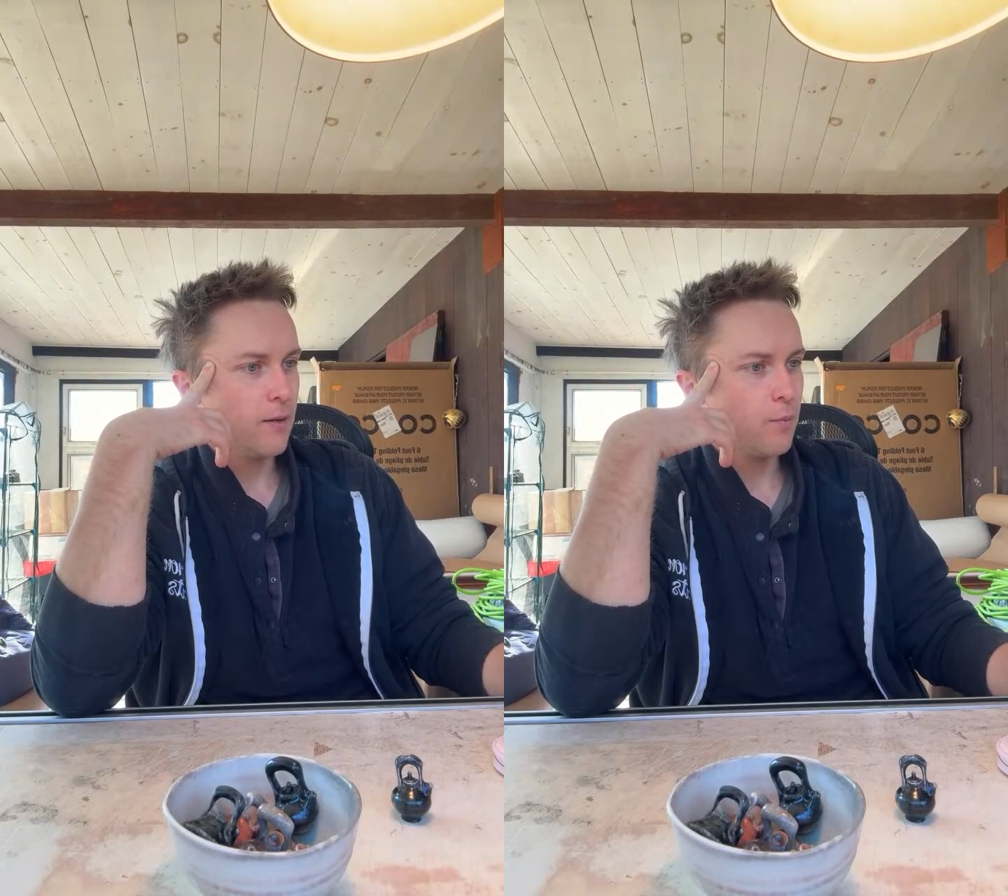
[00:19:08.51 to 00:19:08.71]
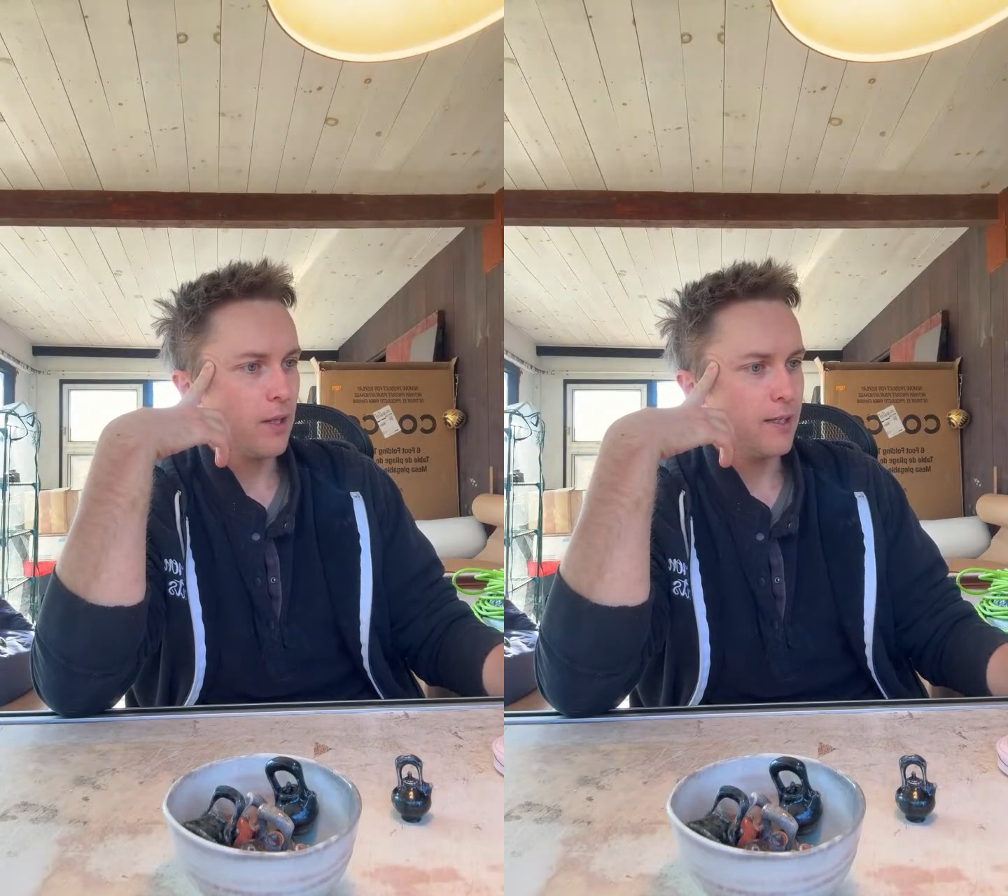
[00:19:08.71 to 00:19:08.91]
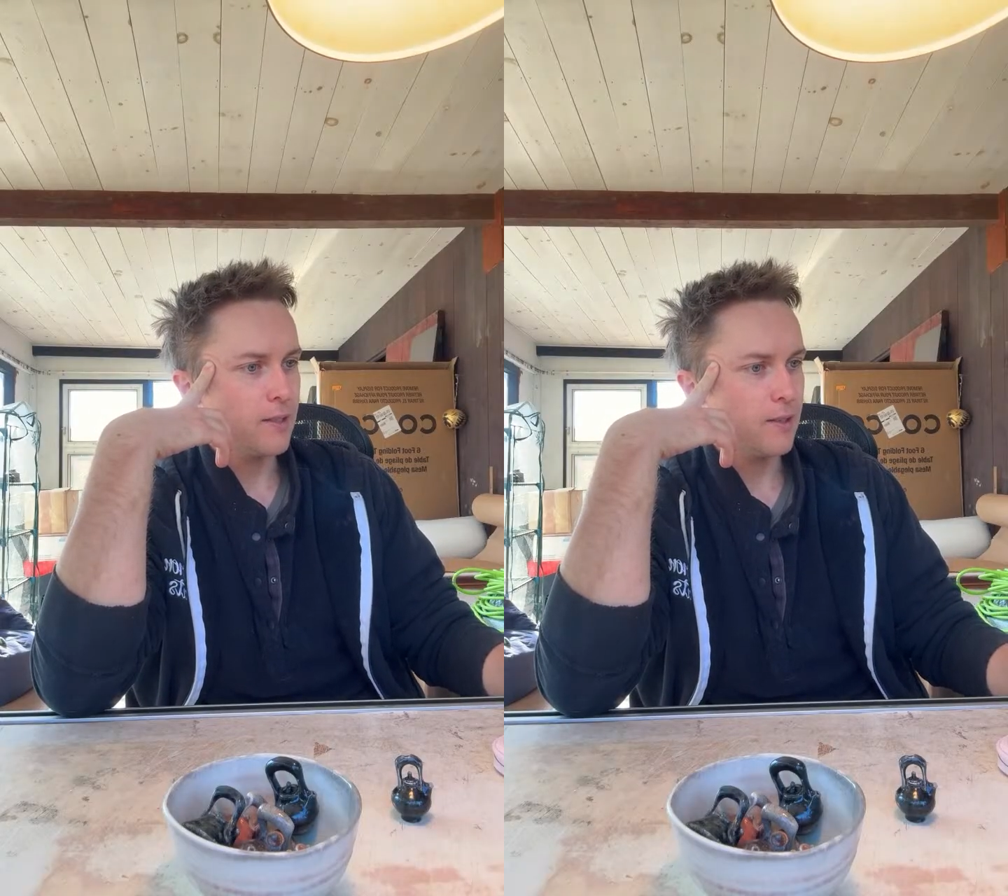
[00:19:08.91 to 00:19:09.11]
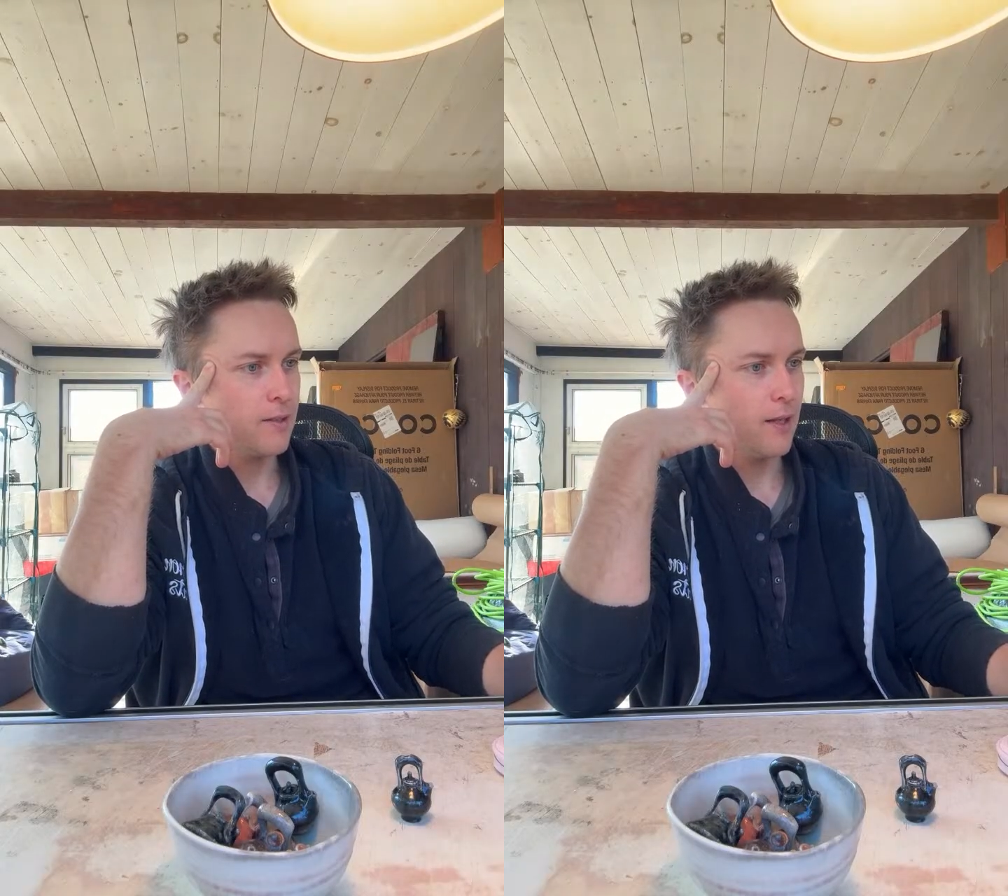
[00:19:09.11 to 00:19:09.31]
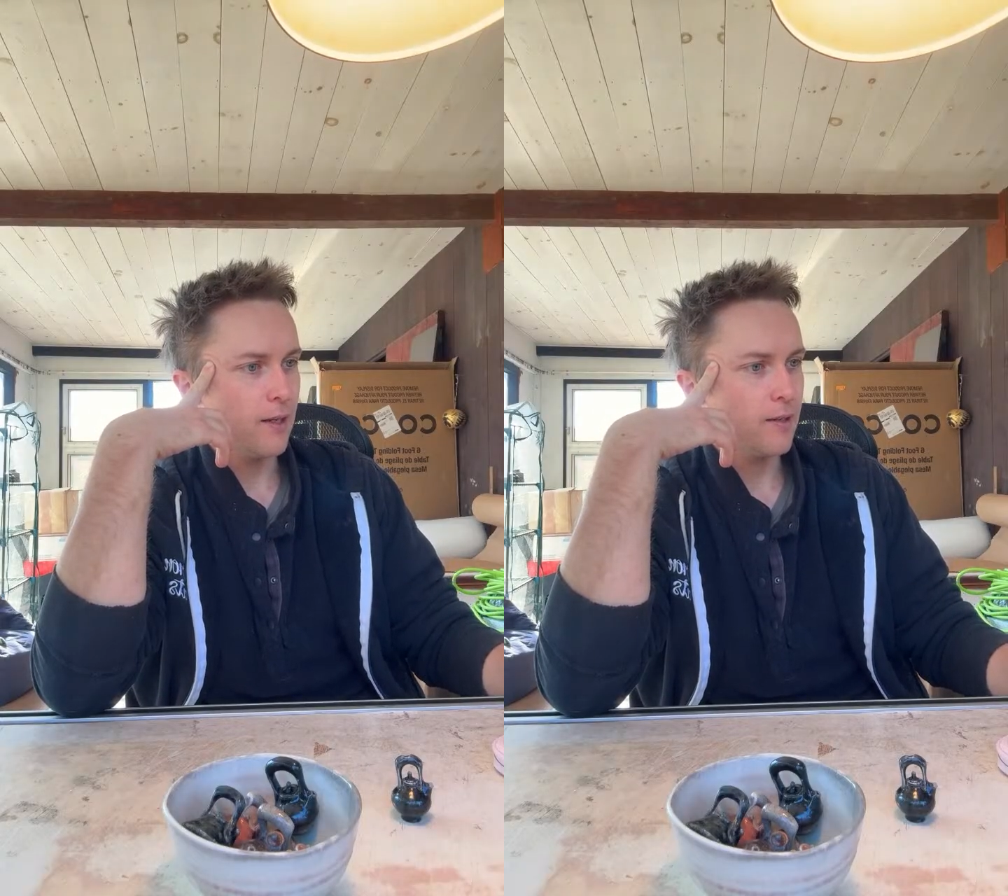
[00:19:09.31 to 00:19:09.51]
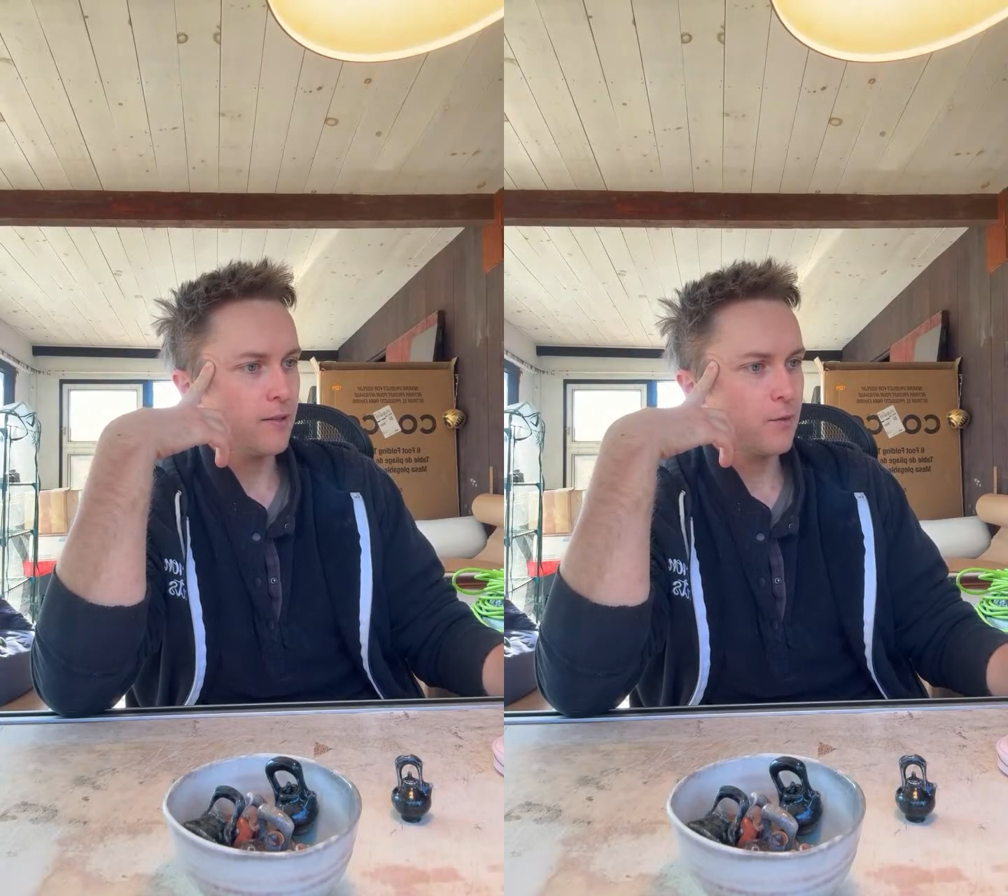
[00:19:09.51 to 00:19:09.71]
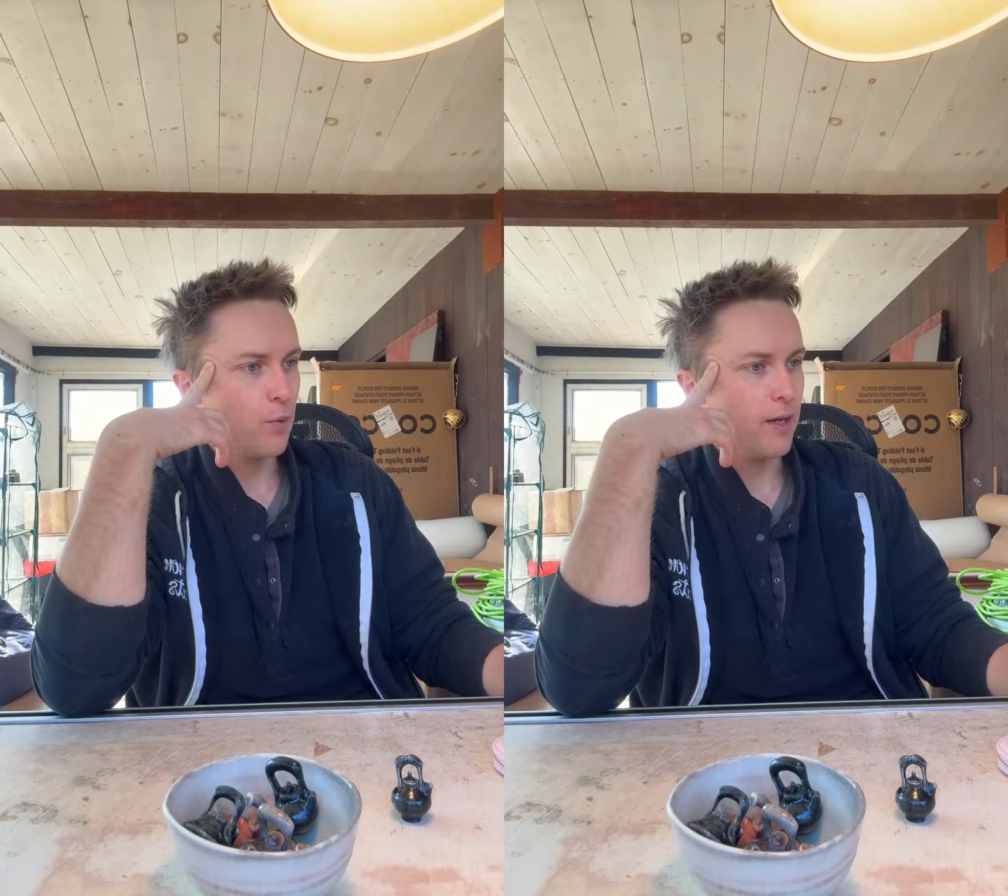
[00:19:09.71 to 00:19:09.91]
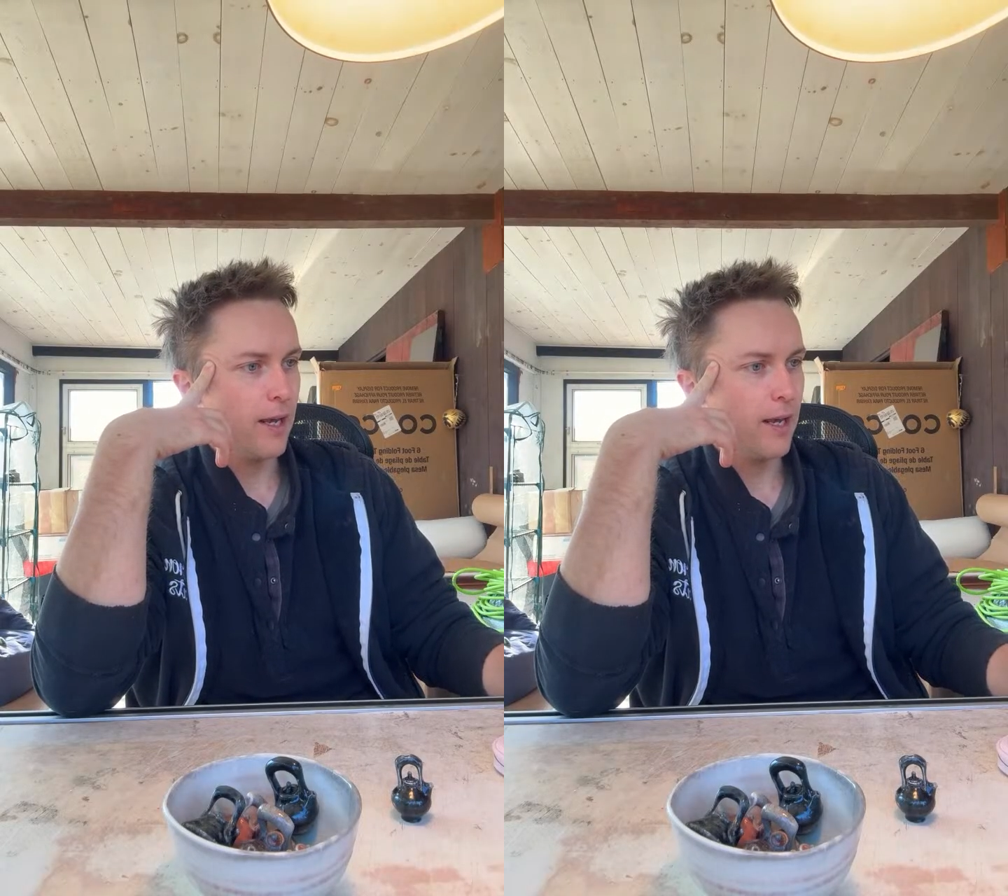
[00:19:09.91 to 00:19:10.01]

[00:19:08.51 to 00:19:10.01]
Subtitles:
places that spread